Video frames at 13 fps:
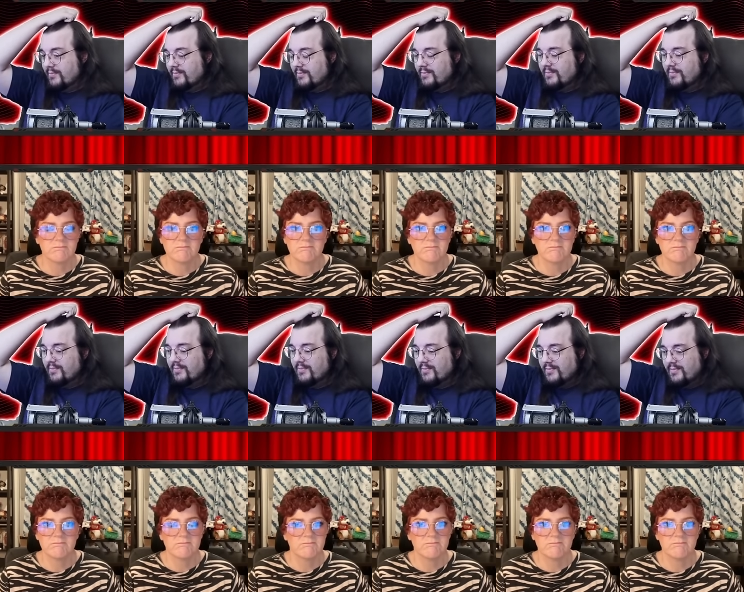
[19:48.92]

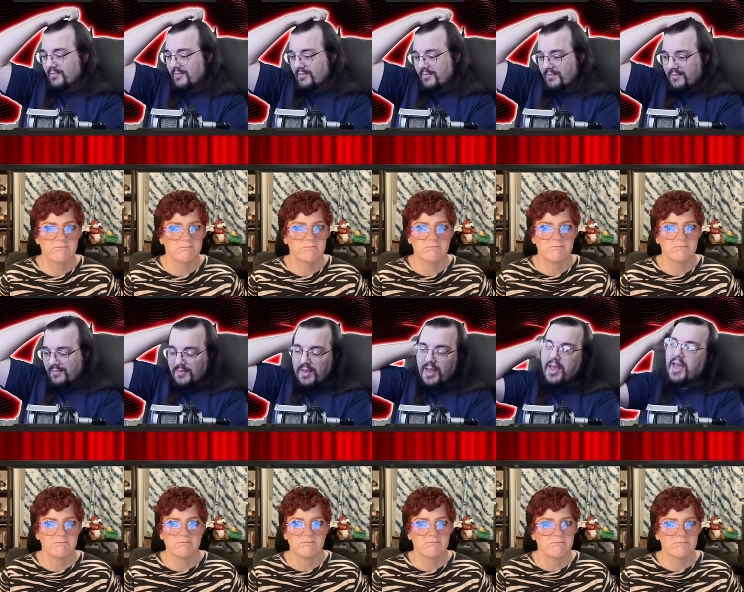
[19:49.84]

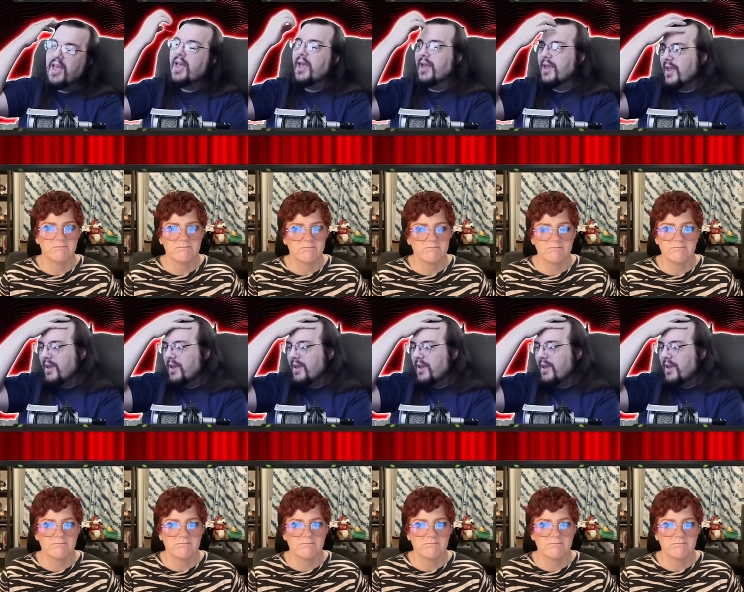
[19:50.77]
No one is speaking in this clip.